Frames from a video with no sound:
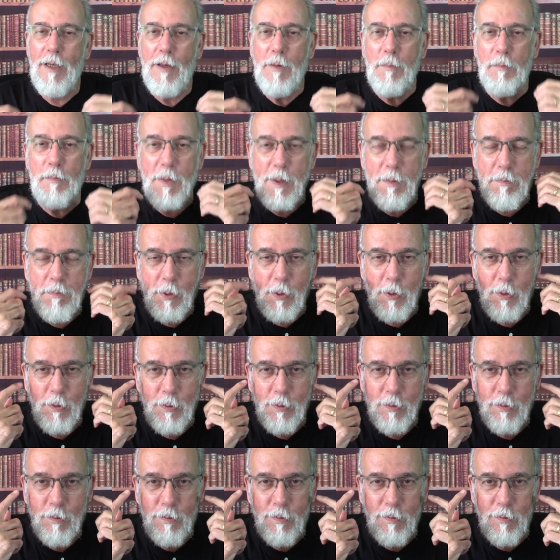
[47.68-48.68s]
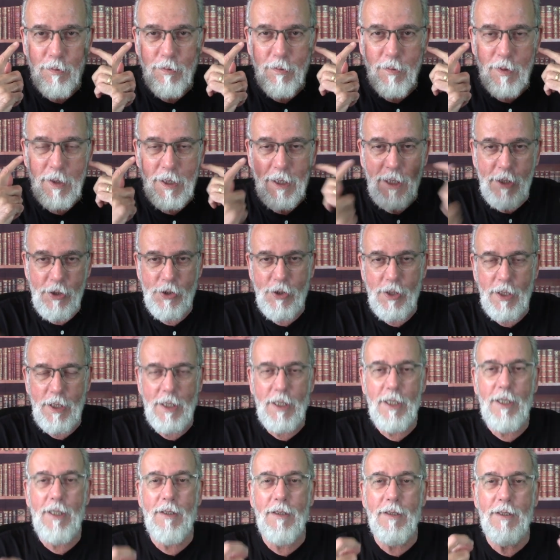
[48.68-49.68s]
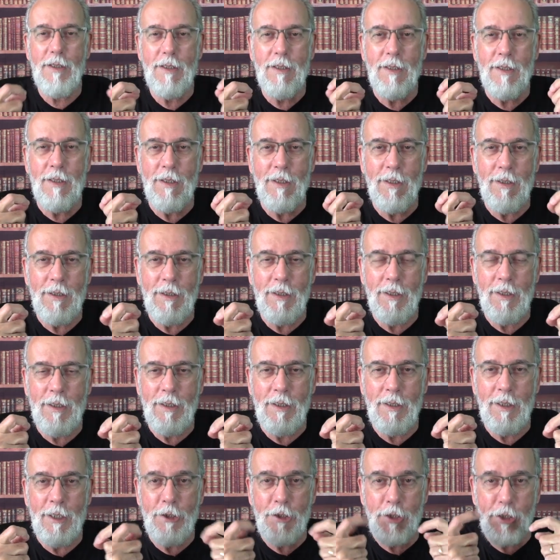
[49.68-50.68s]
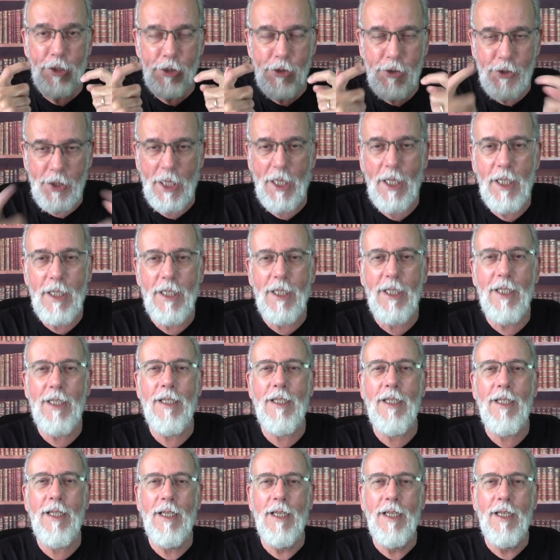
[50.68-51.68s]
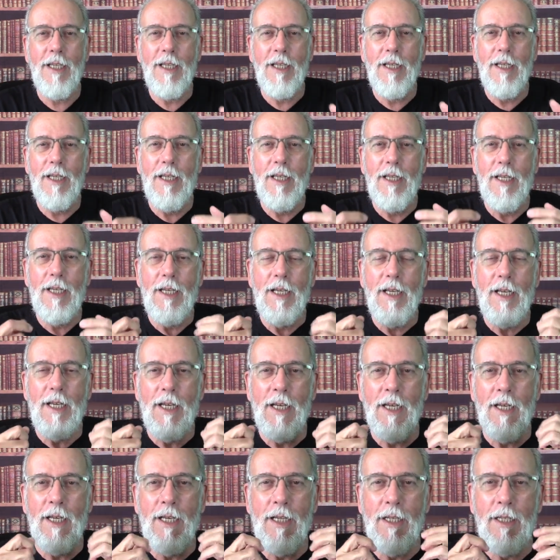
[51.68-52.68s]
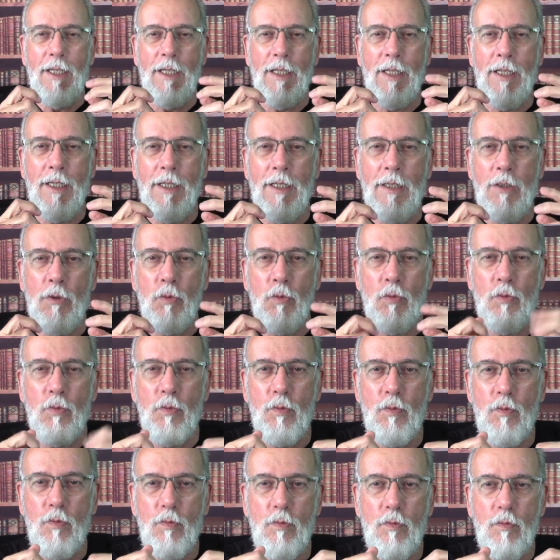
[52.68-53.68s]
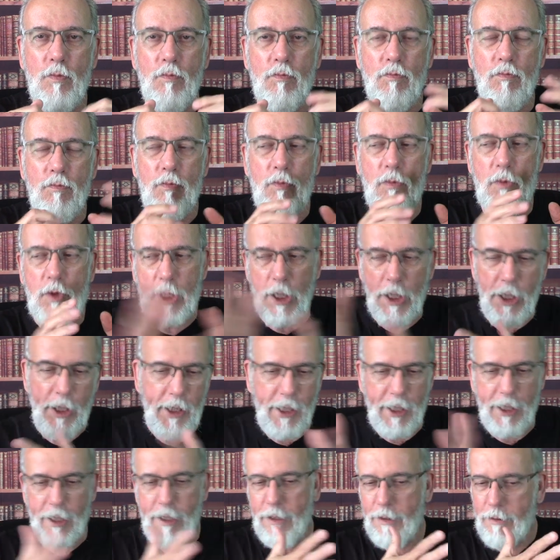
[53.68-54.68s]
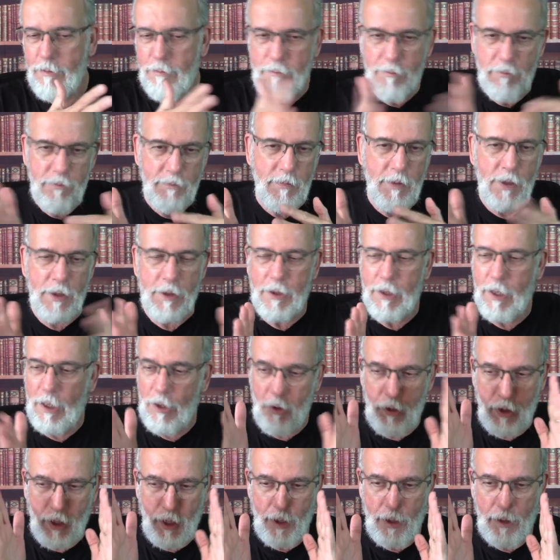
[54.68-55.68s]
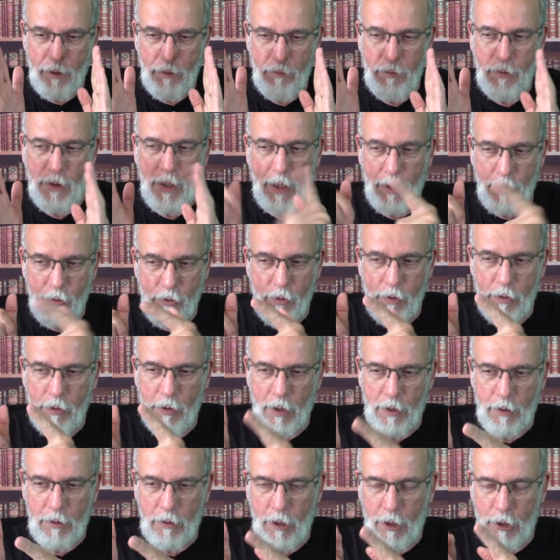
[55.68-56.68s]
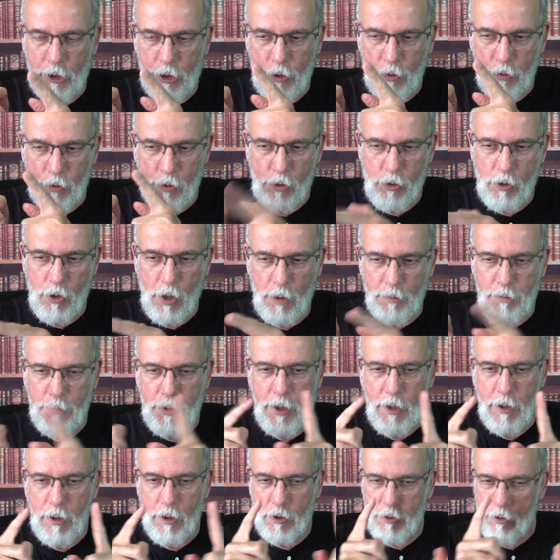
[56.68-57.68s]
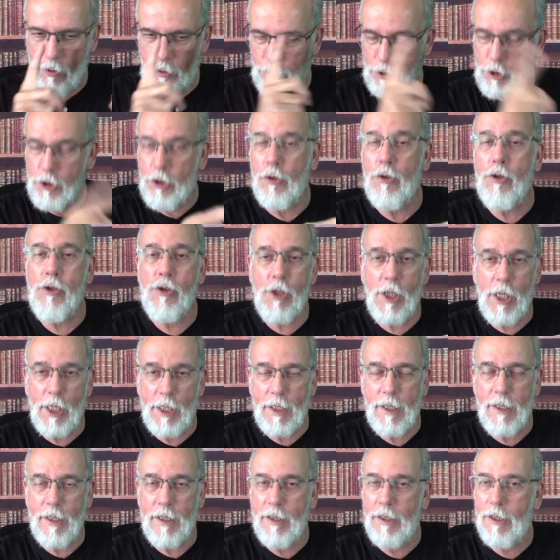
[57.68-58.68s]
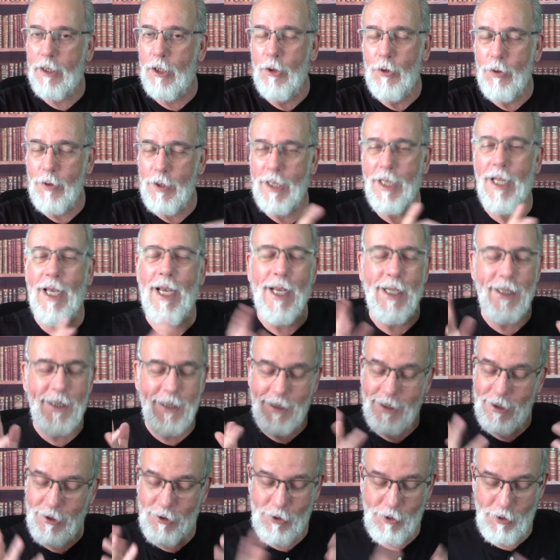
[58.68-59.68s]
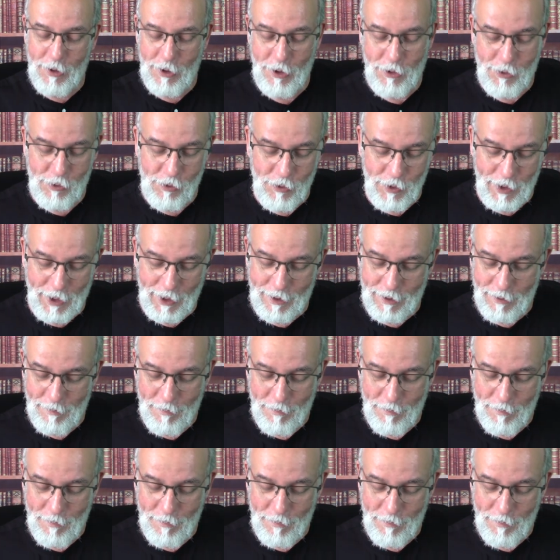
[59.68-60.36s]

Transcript: people listening and understanding and turning and say, "Okay, yes, I should stop this or should start doing that." And it's great.